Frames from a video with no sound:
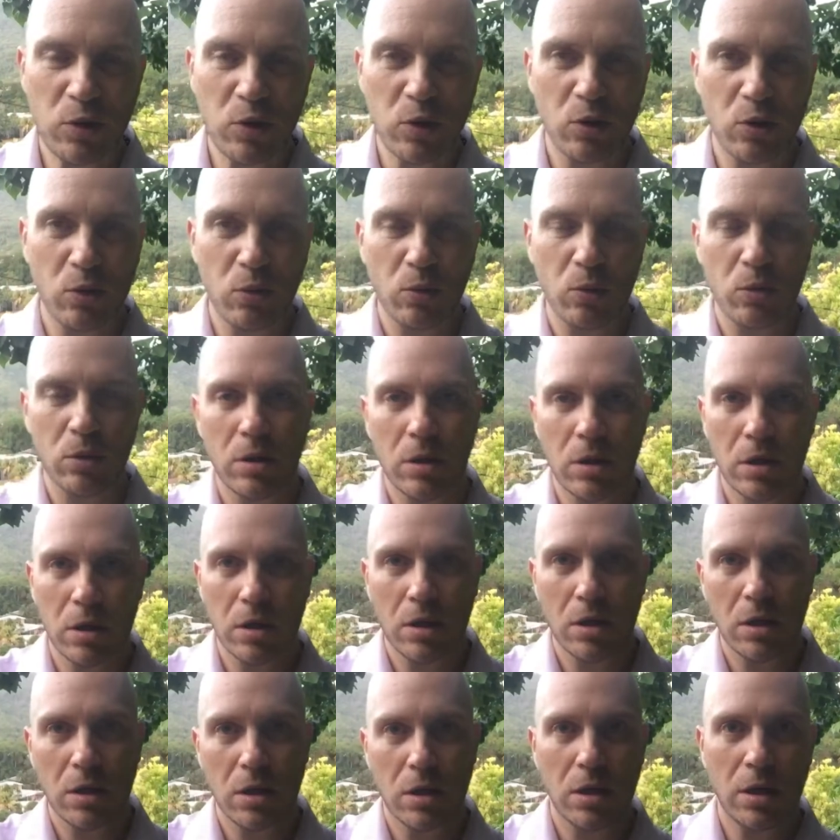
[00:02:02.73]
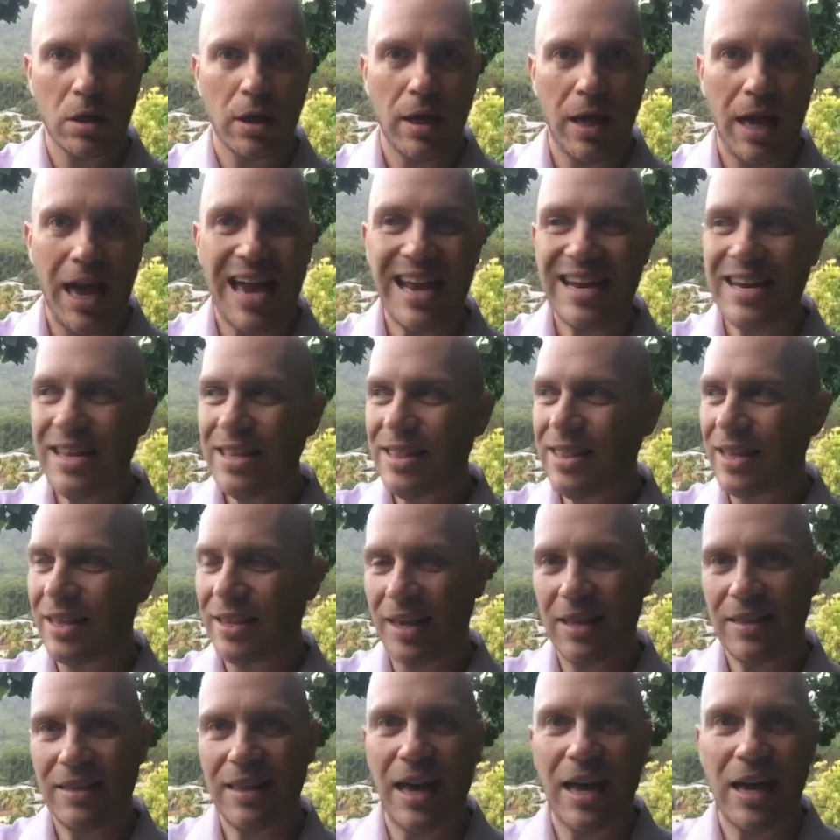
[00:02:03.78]
to anything
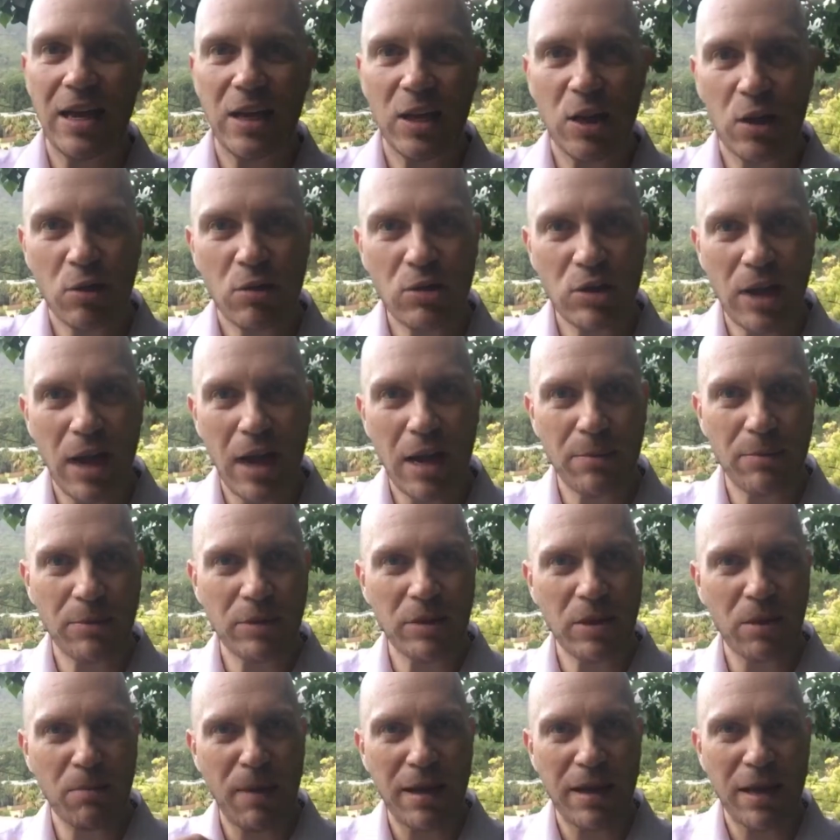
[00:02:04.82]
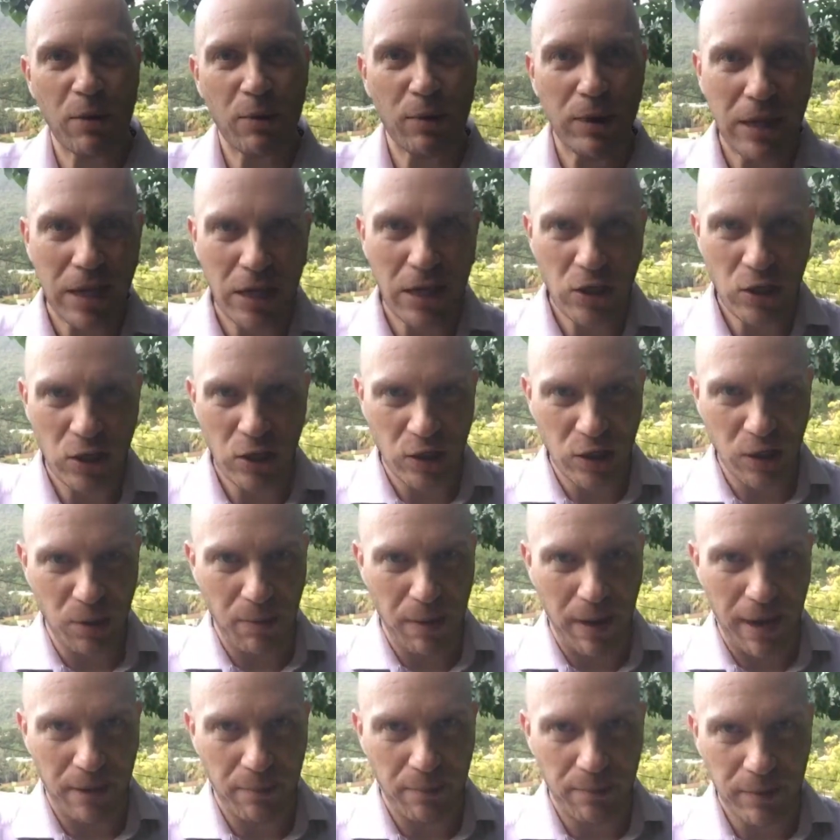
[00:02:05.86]
like that. Your job is to make a relationship
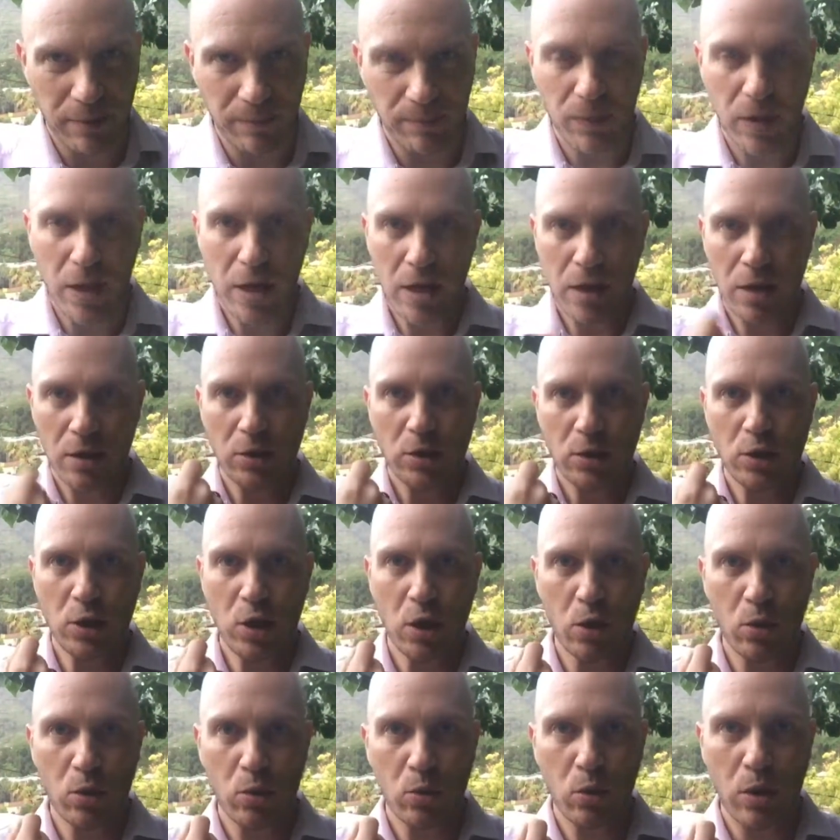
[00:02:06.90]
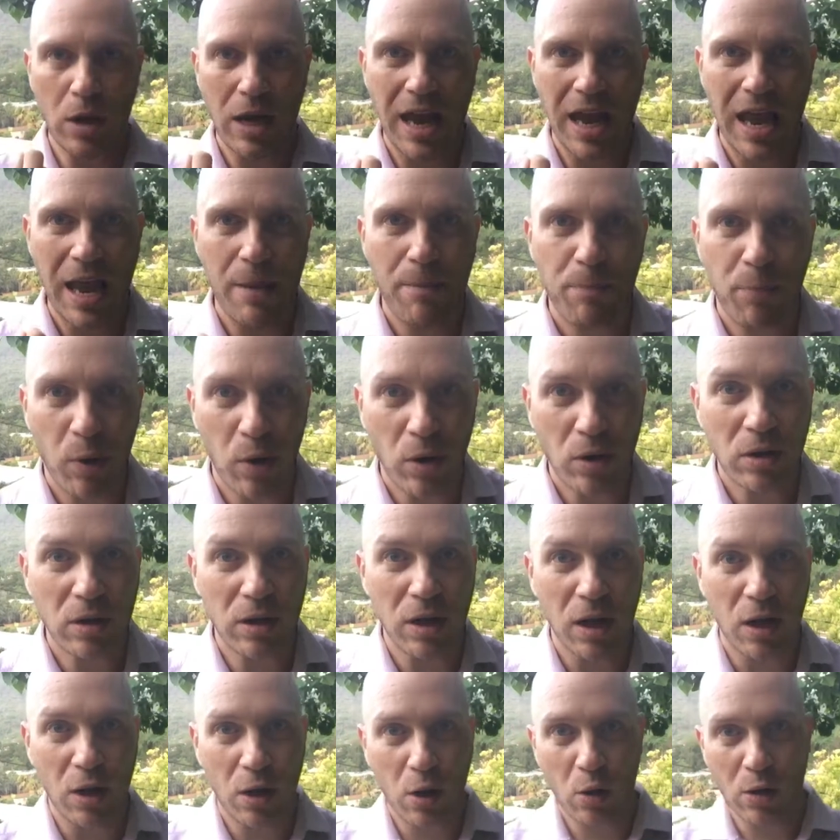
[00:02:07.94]
happen. So a
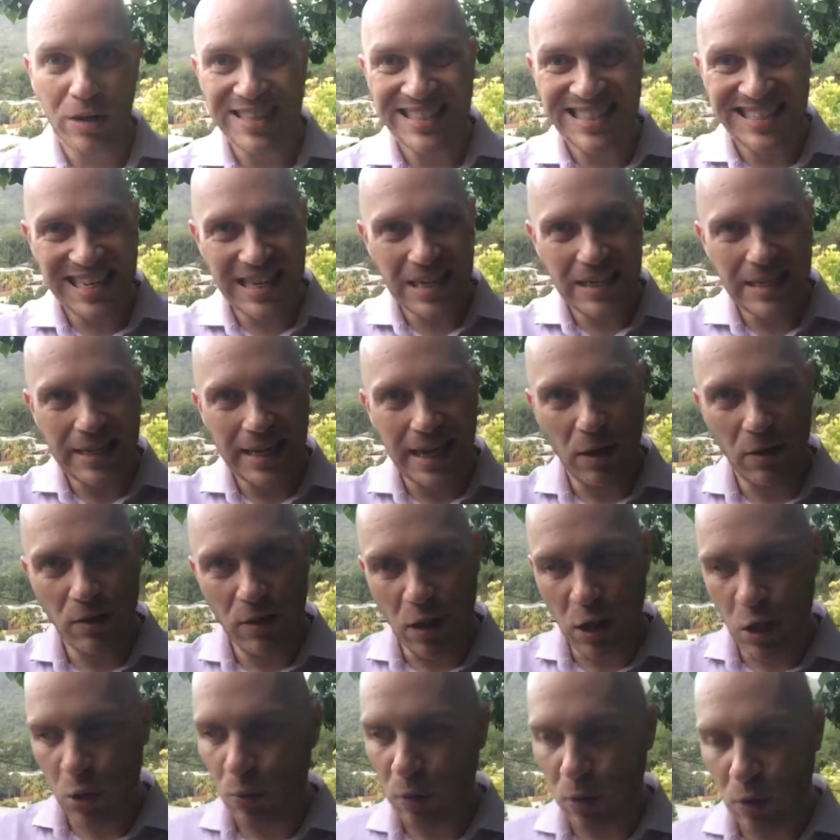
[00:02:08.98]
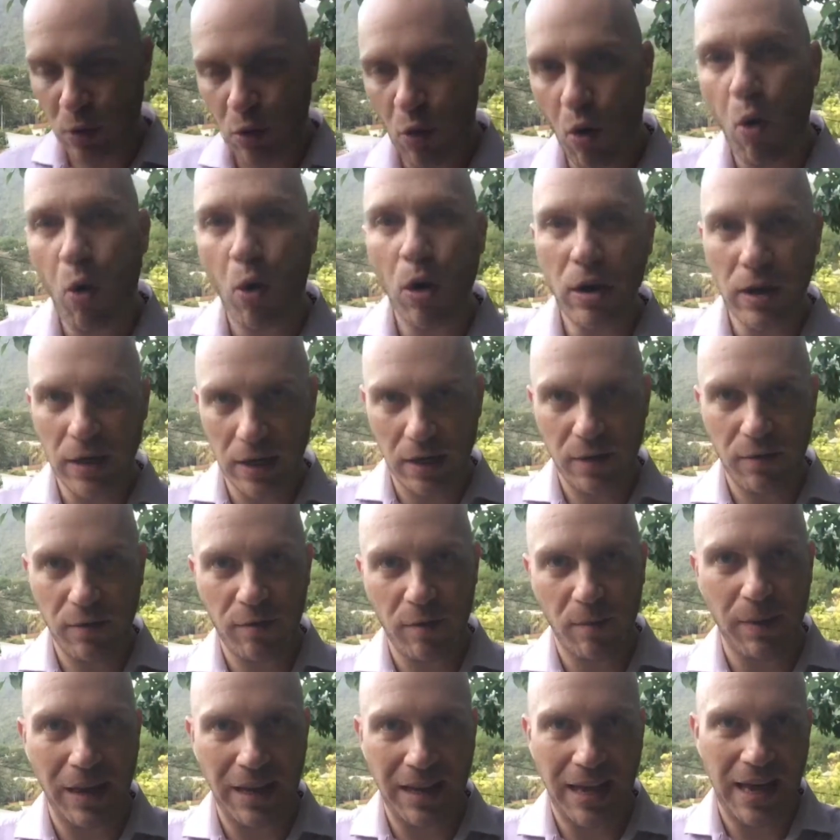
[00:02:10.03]
pertinent detail that you recorded
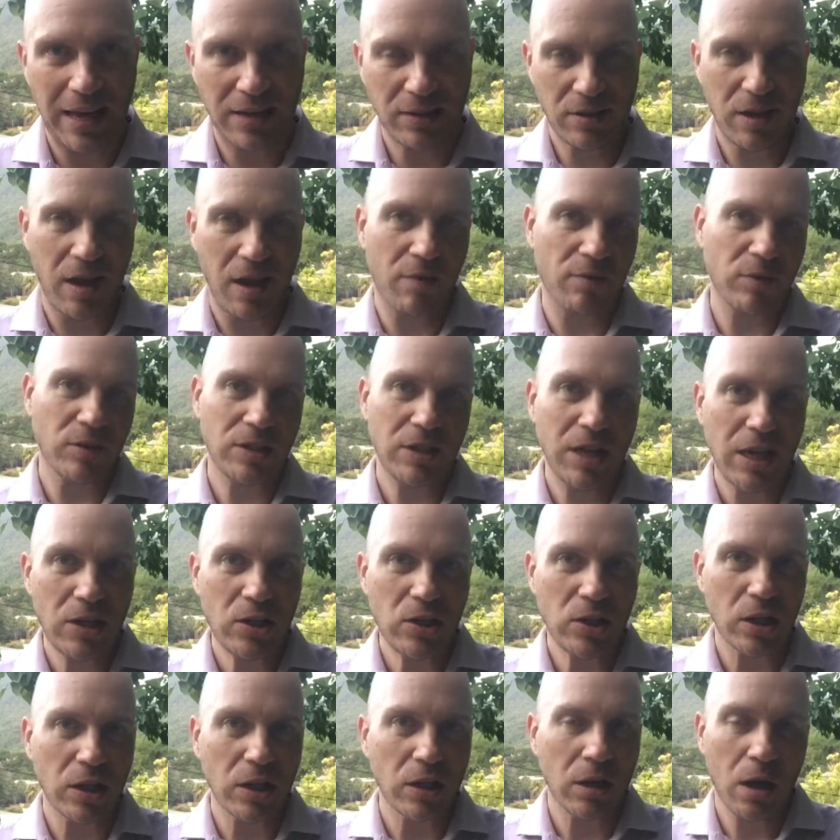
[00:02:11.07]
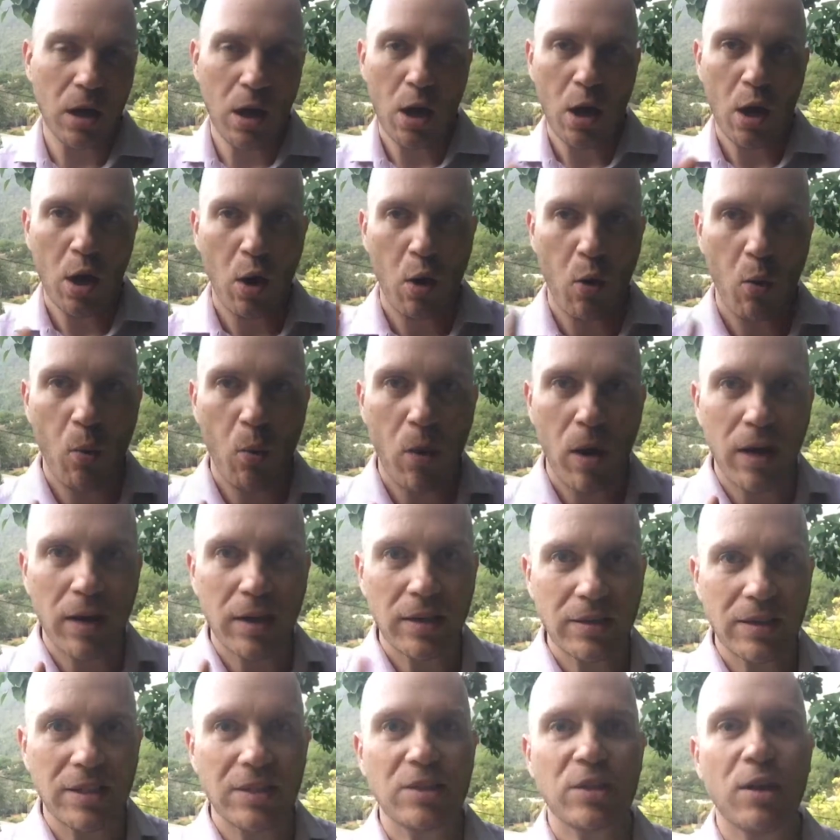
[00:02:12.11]
from that last conversation
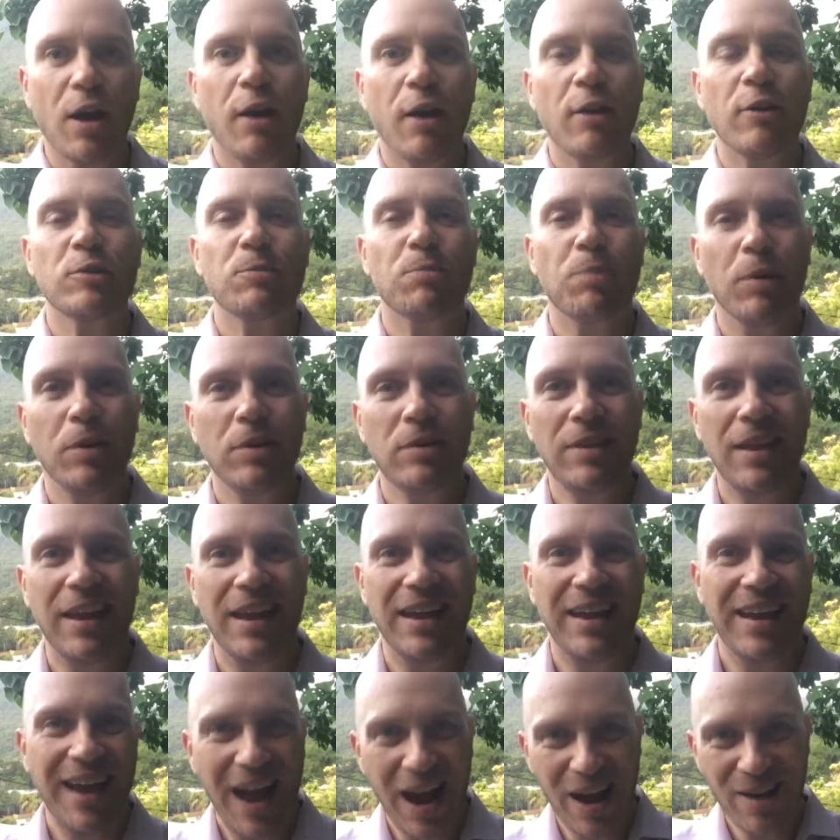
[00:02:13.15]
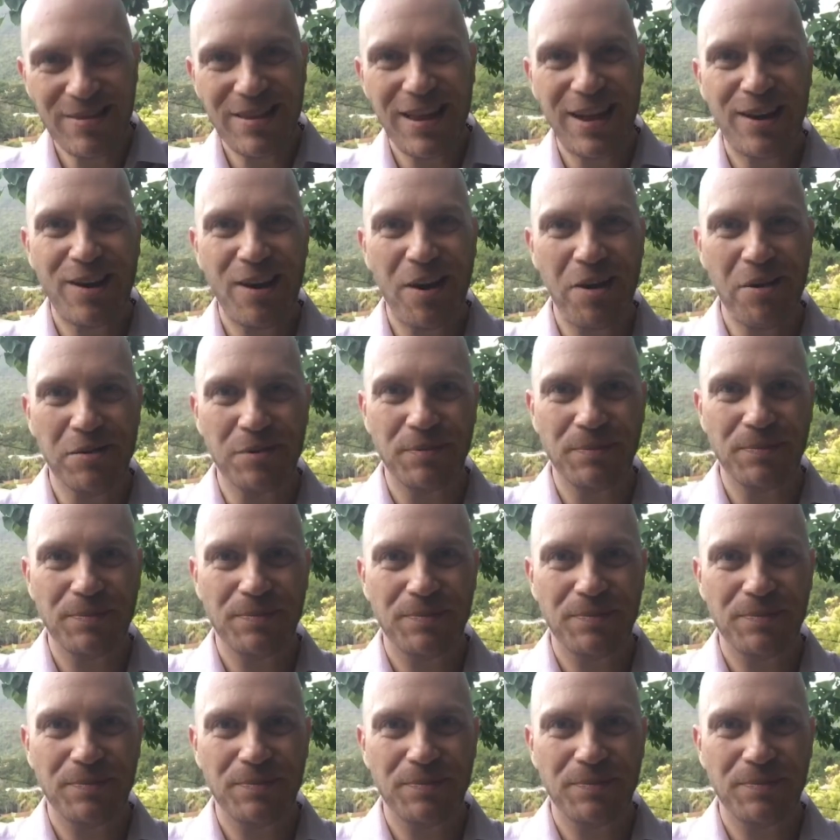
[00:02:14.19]
was his daughter's birthday. How'd that go?